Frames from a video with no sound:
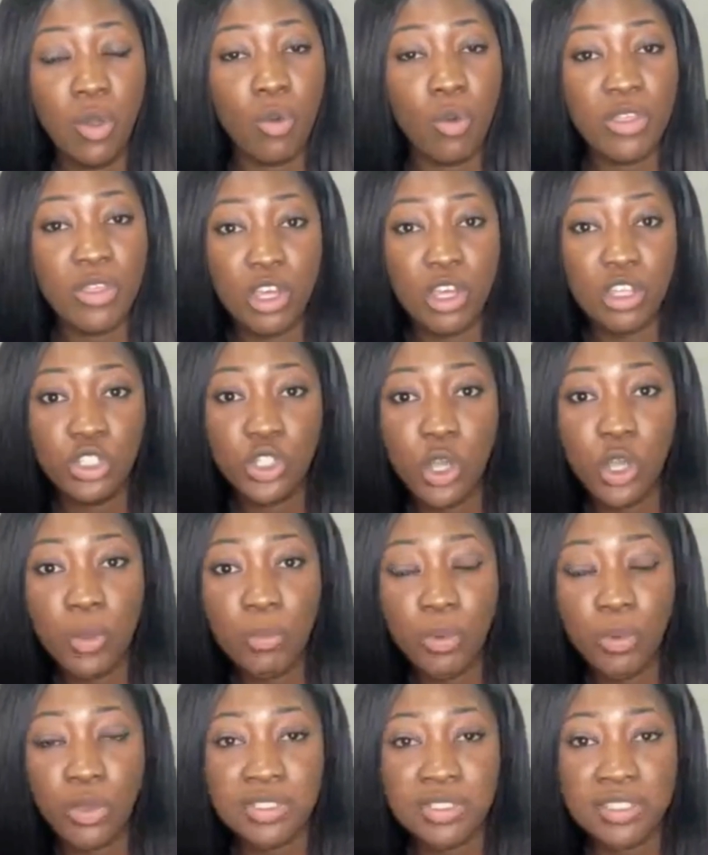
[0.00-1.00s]
with your
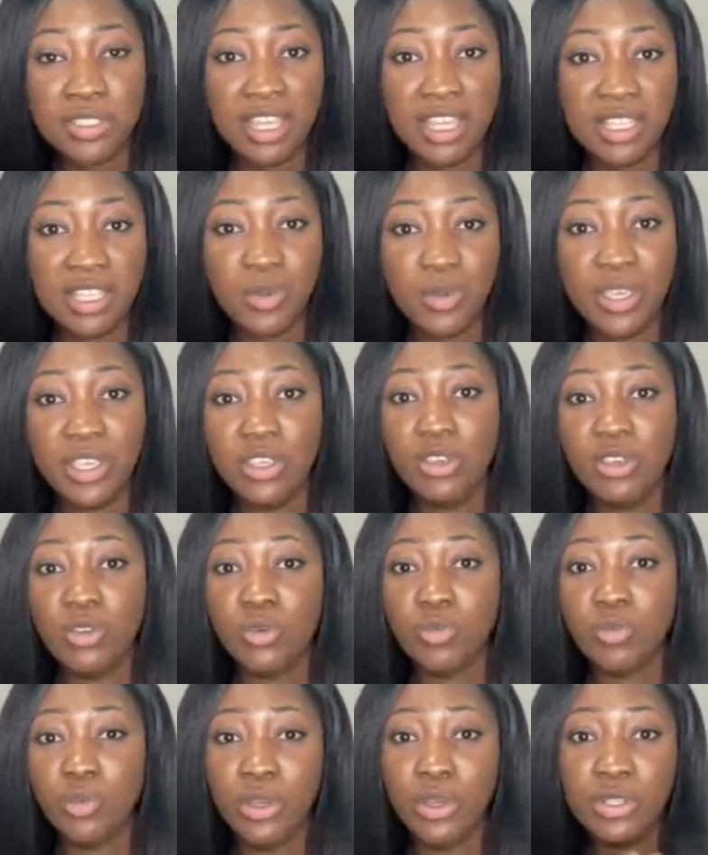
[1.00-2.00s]
job postings when you